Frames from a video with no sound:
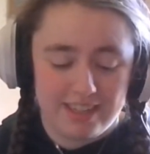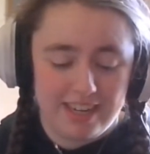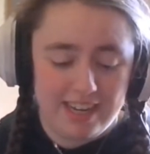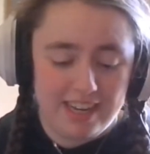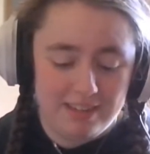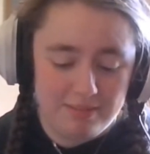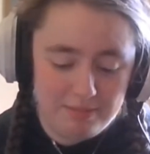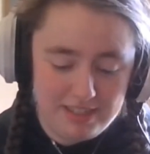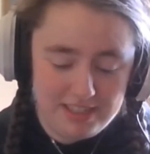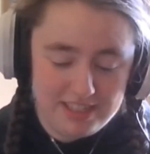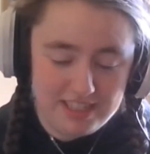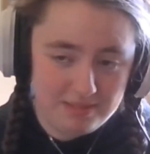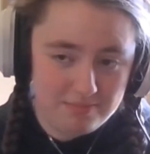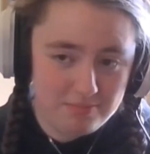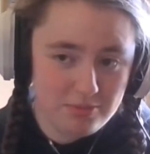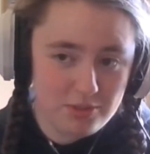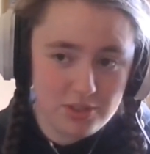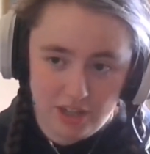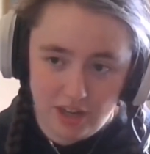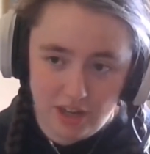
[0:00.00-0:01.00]
for getting me
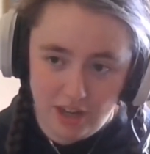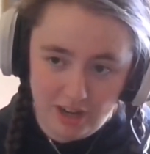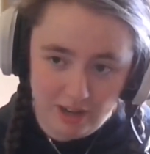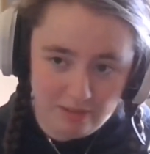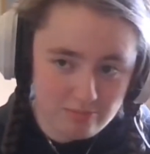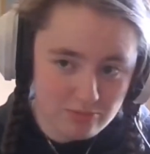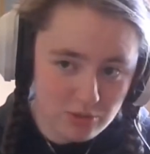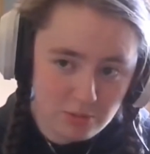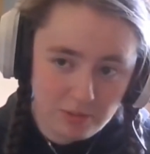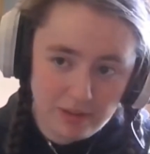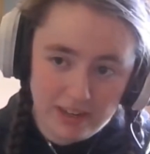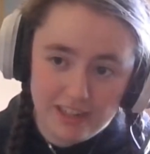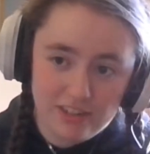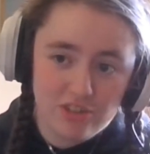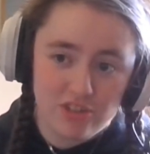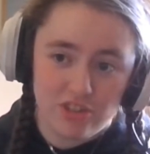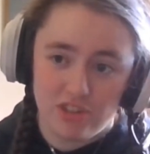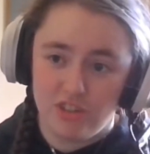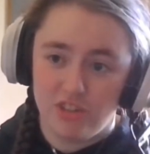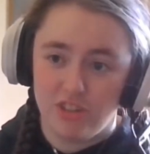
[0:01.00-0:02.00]
to start
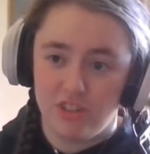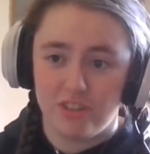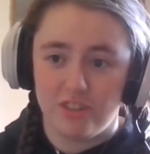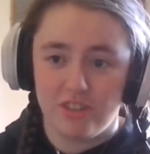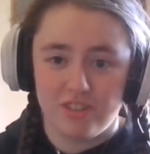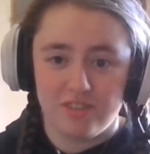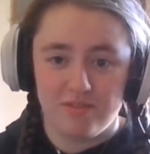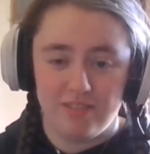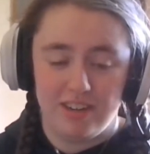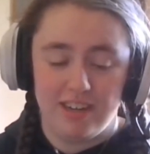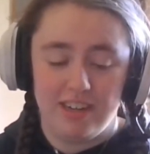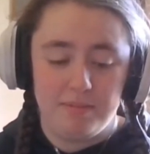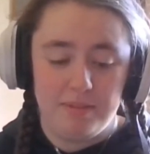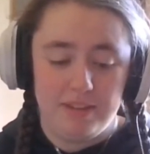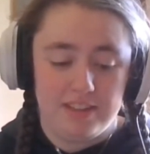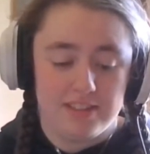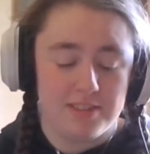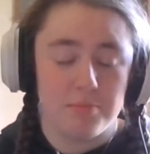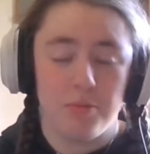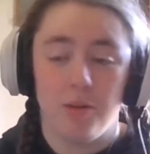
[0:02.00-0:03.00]
Twitch and just really
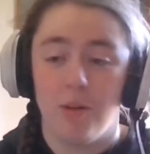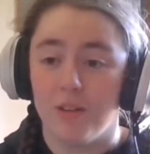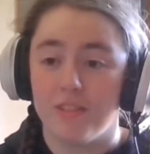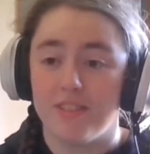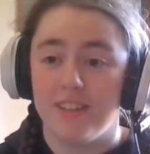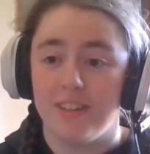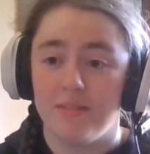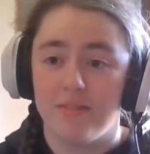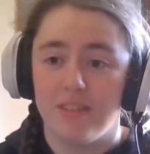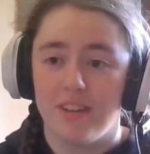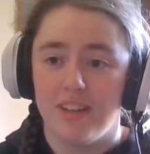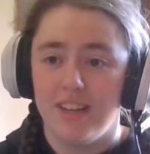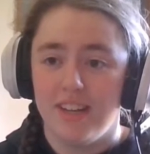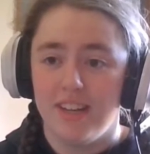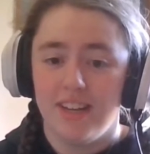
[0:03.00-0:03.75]
being supportive.